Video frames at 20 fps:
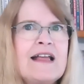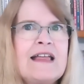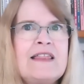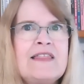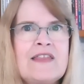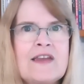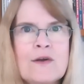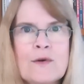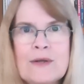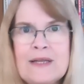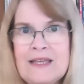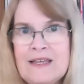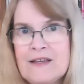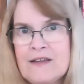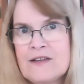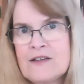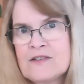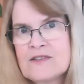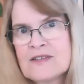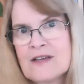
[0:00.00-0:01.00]
there
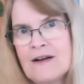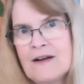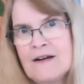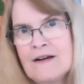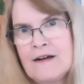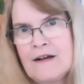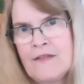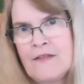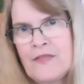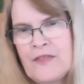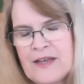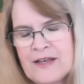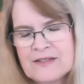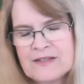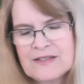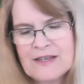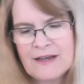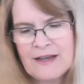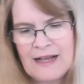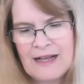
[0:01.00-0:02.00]
is
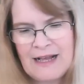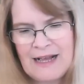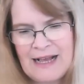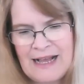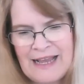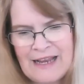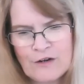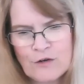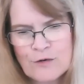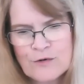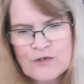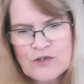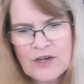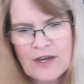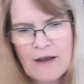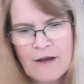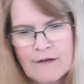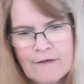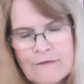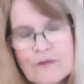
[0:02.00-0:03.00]
this
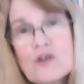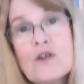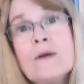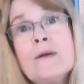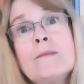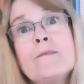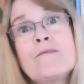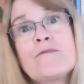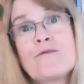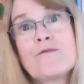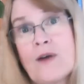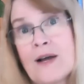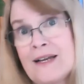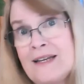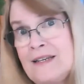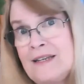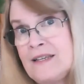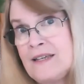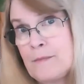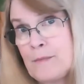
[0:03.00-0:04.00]
energy of
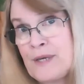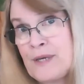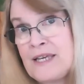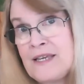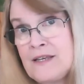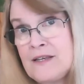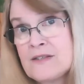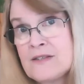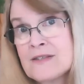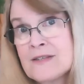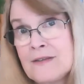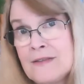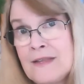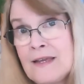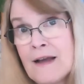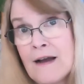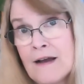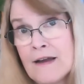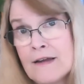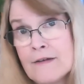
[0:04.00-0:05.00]
finding peace in
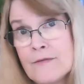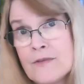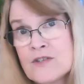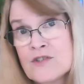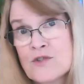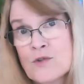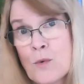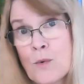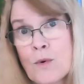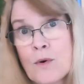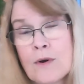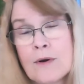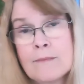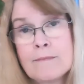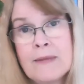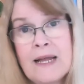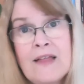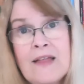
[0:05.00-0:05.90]
the eye of the storm.